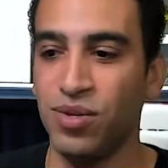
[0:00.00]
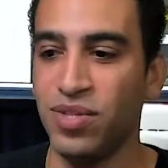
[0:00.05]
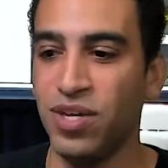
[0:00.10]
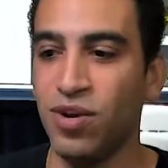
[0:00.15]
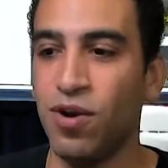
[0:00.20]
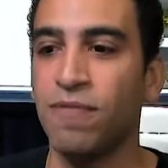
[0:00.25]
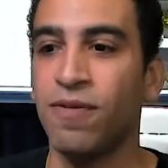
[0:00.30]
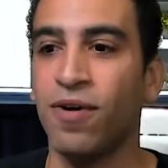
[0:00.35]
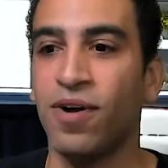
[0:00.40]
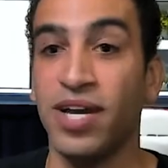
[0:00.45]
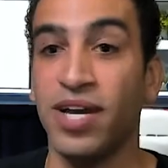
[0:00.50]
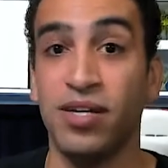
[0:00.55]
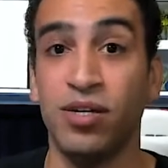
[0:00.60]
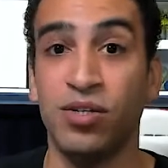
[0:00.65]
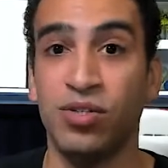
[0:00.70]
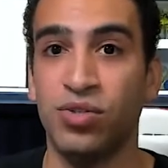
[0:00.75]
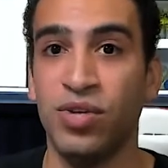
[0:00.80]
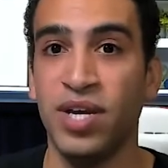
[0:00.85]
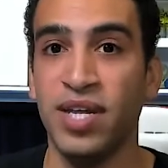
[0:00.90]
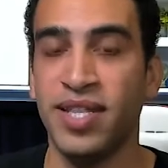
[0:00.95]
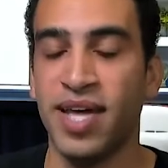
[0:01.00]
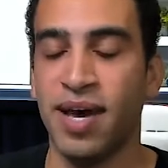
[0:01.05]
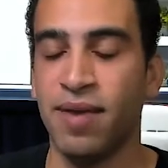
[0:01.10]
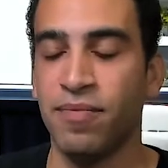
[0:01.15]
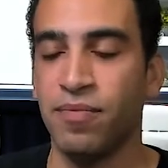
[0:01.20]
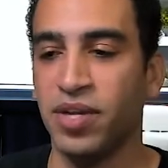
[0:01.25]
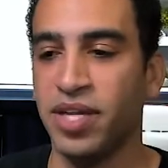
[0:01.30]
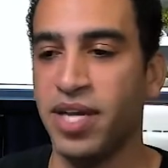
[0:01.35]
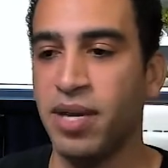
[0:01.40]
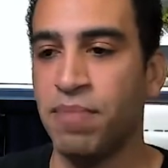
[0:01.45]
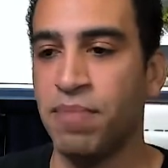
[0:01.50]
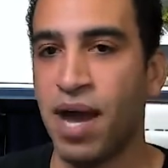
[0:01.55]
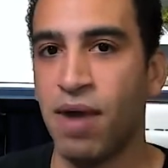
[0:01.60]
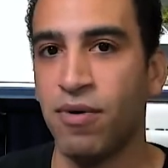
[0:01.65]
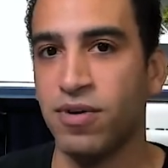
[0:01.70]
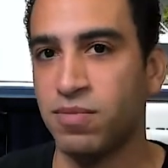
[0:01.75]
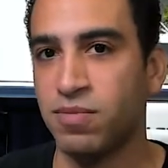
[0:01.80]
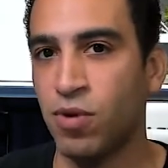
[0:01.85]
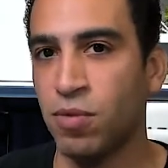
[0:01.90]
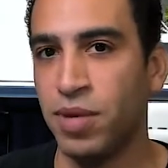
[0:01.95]
the overall industry that really
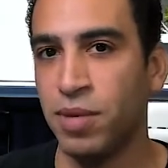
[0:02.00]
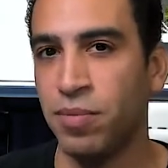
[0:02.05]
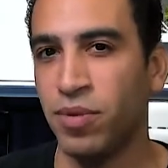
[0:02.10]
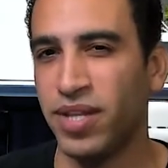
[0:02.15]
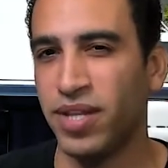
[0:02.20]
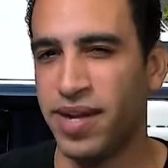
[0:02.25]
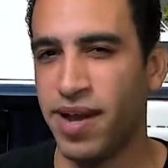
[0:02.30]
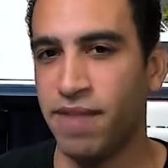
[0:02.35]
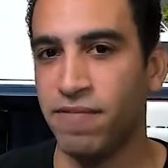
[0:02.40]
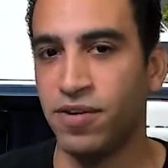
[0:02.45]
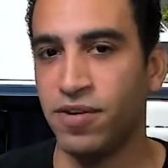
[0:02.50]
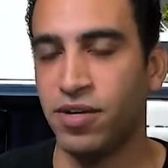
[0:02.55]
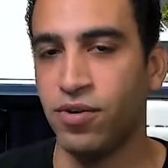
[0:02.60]
empowers more people than ever to